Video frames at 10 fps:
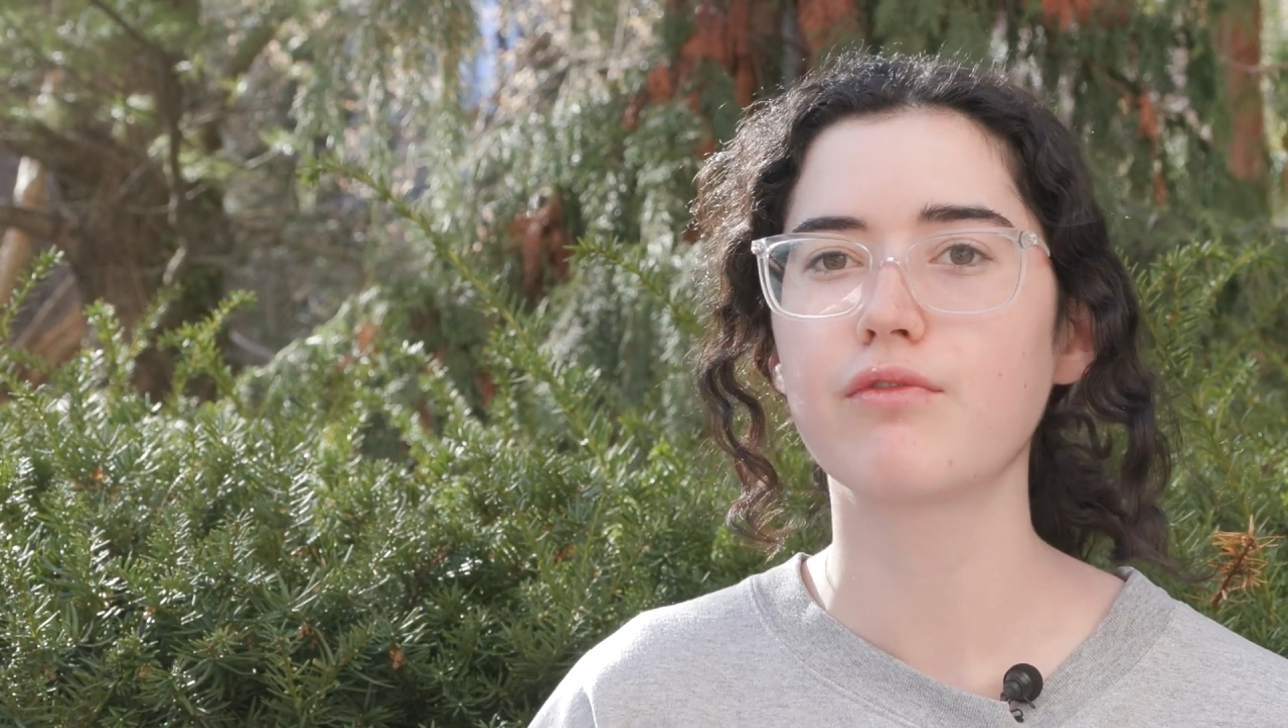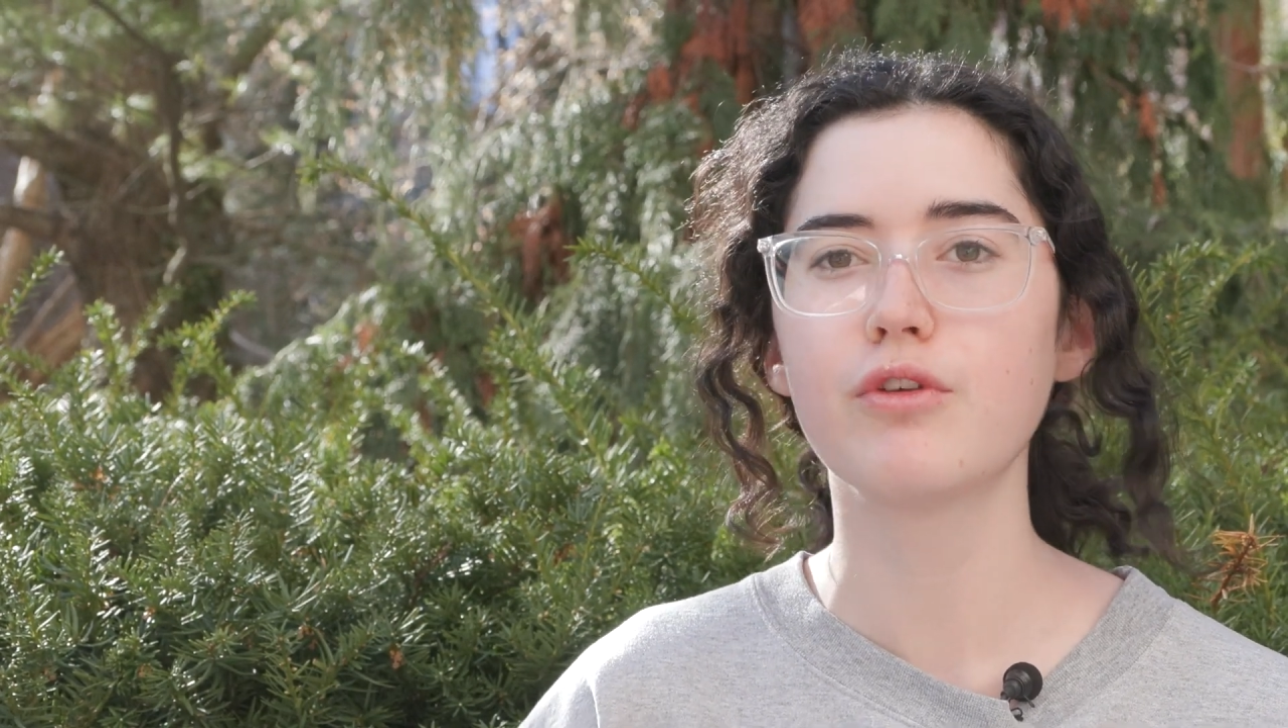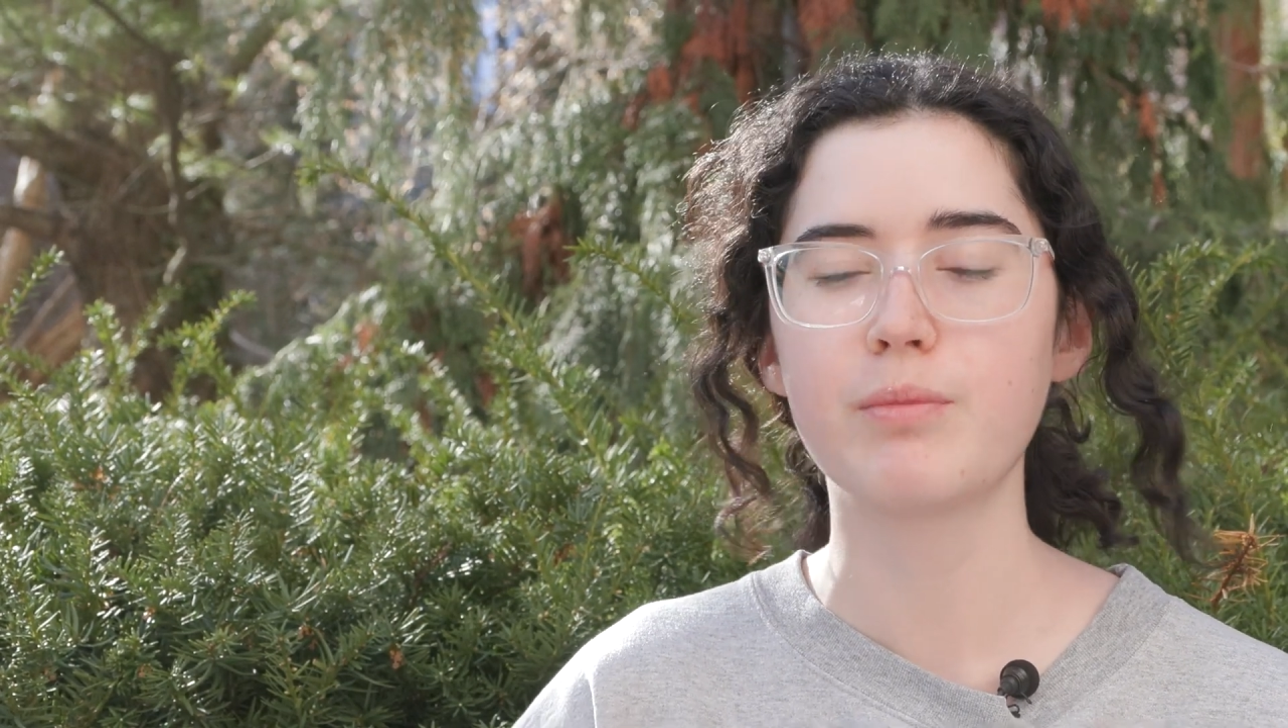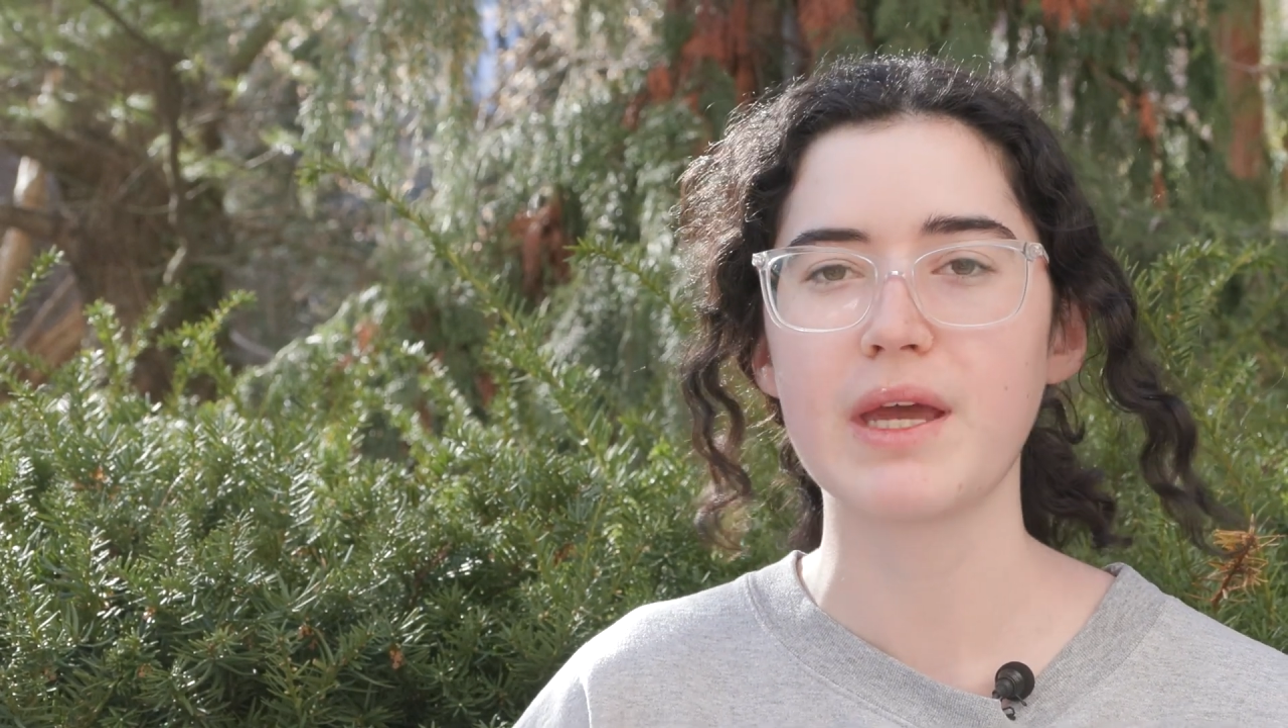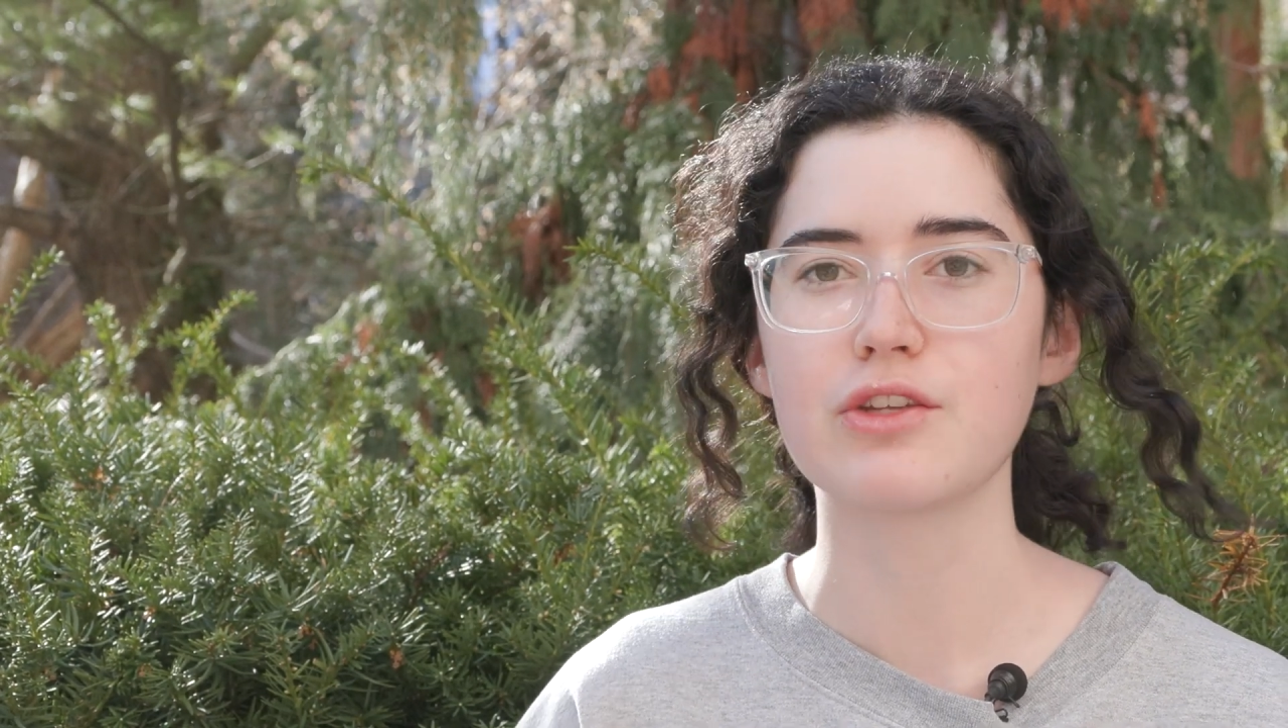
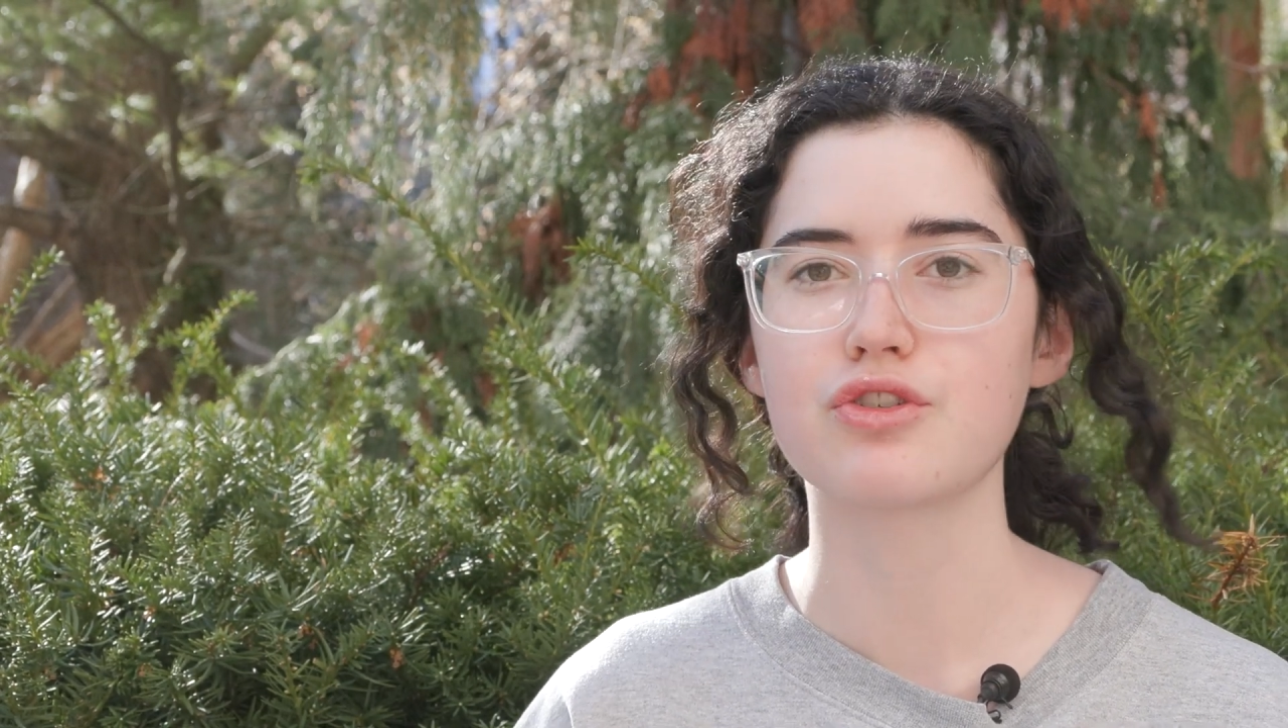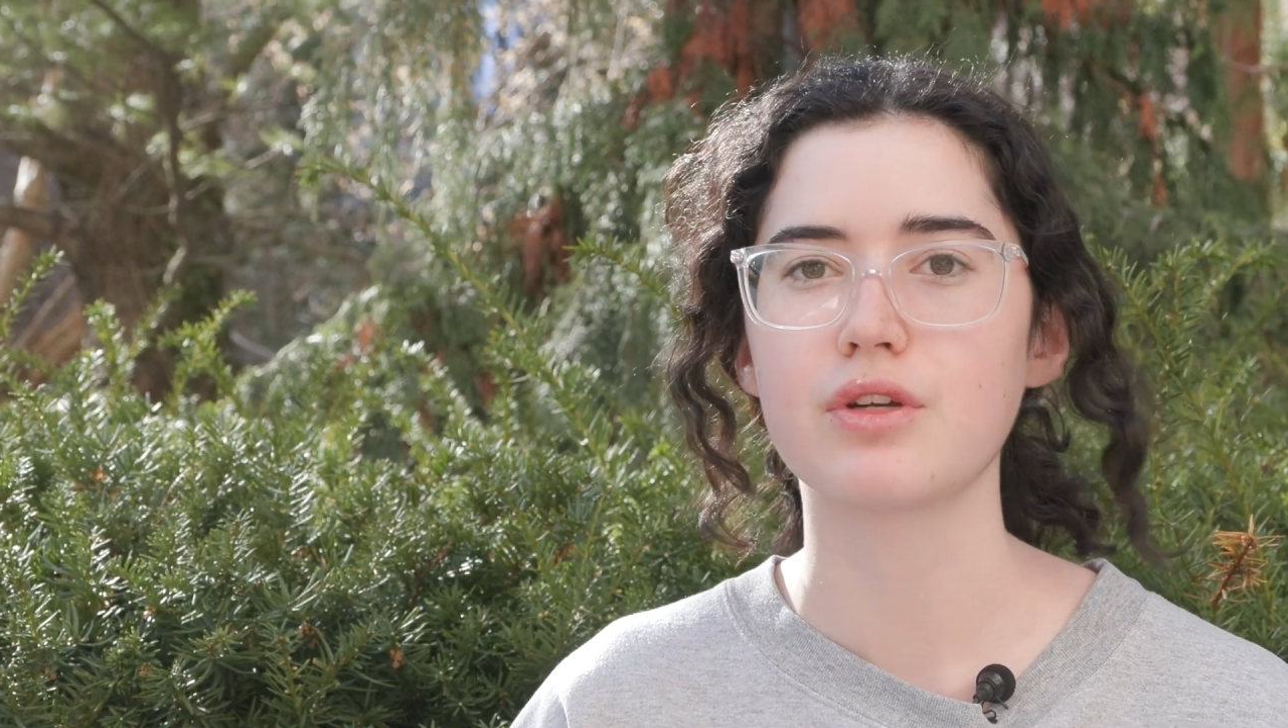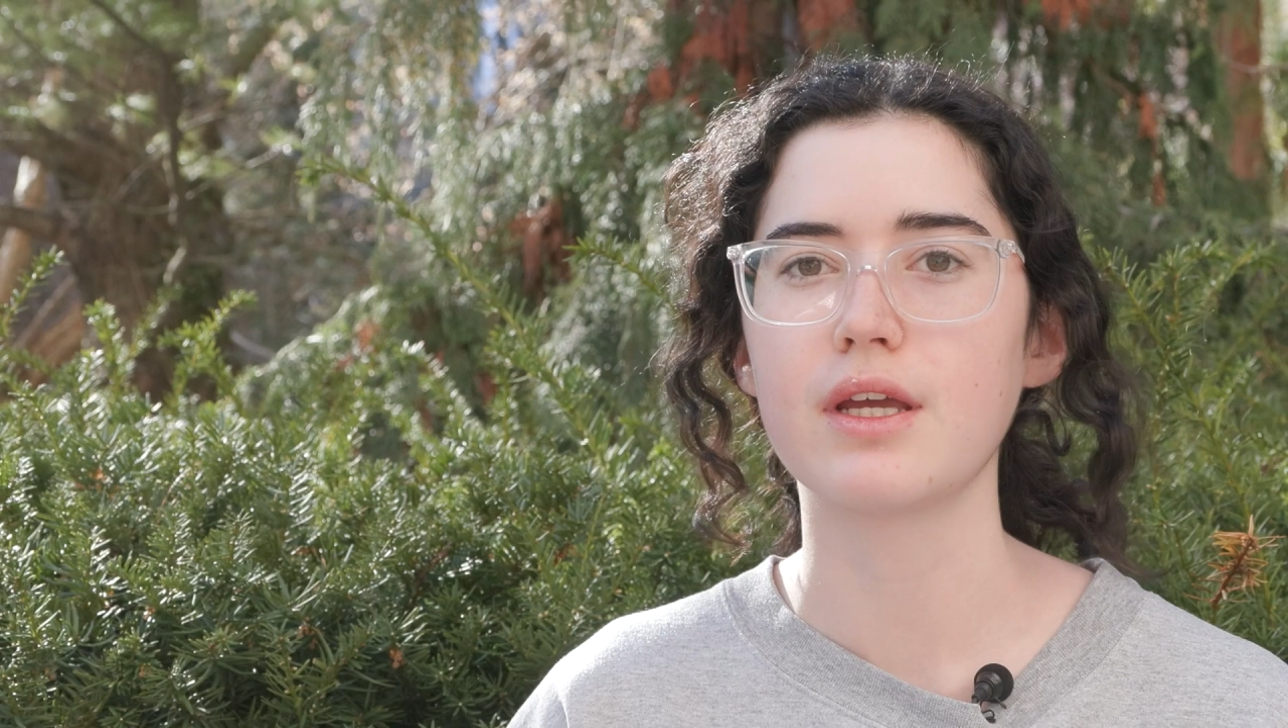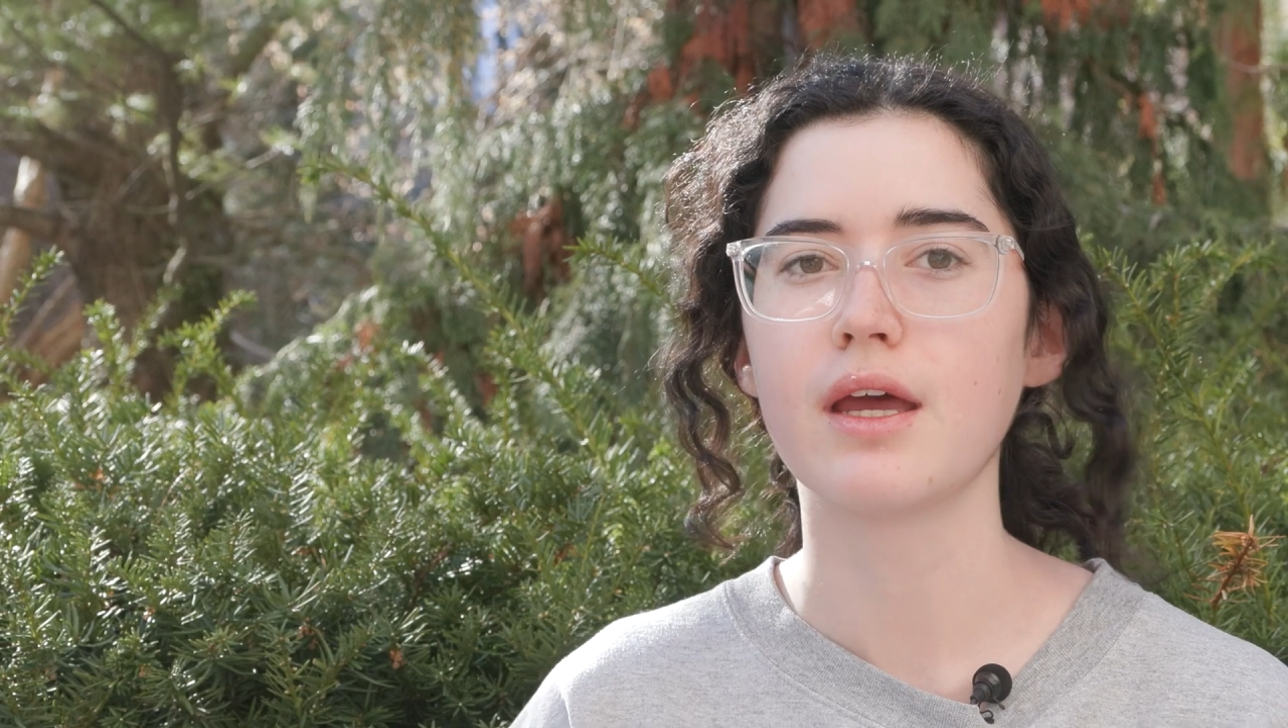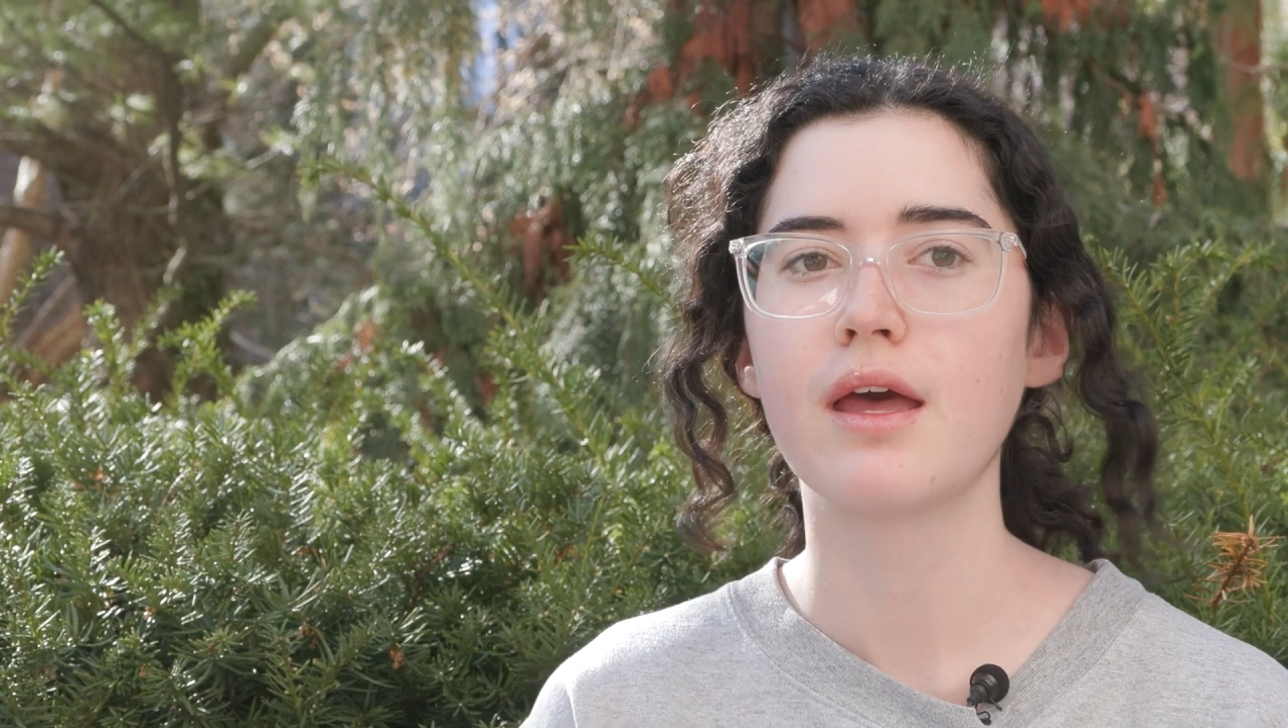food
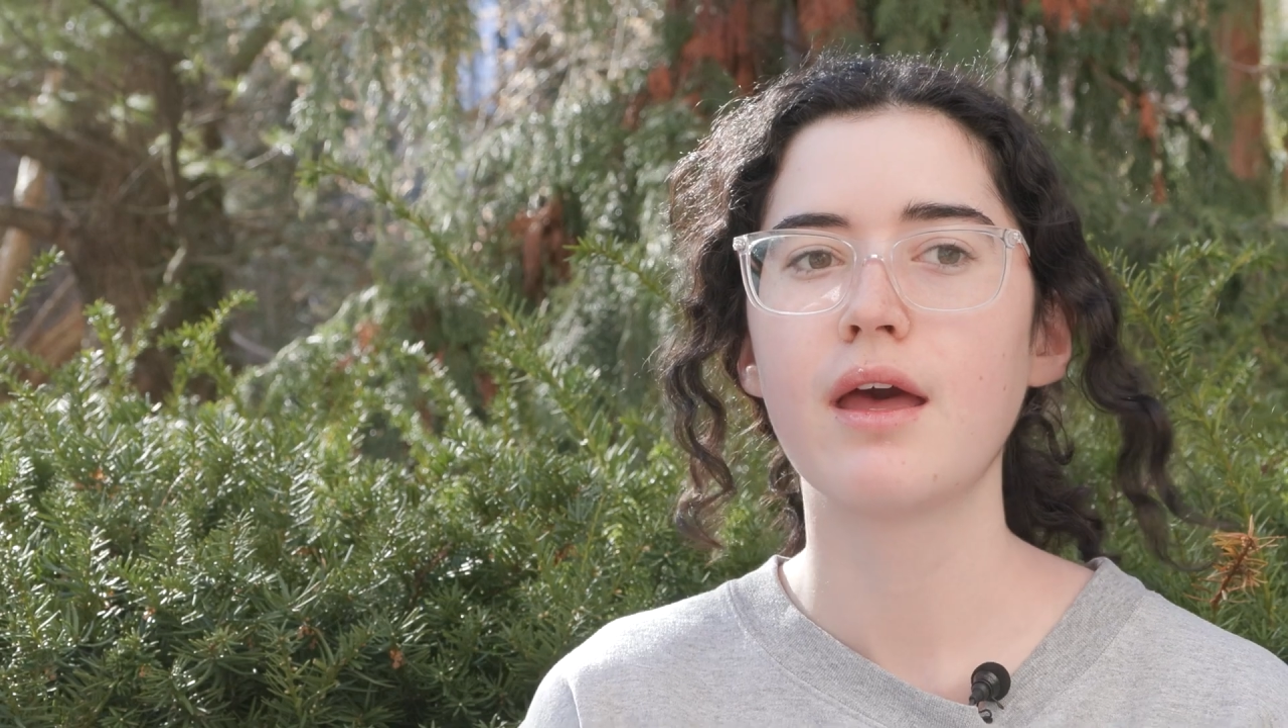pantry,